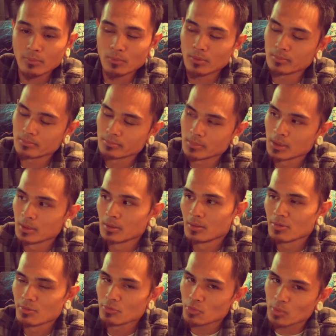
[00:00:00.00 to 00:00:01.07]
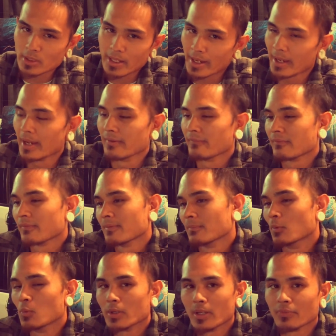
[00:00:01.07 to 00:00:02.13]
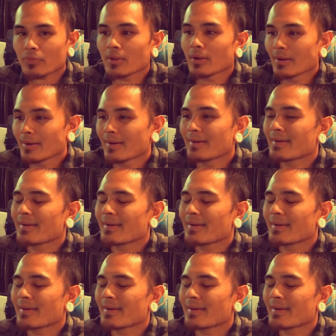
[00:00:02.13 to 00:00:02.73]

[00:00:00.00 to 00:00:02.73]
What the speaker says: well, 3.5, but we'll get there,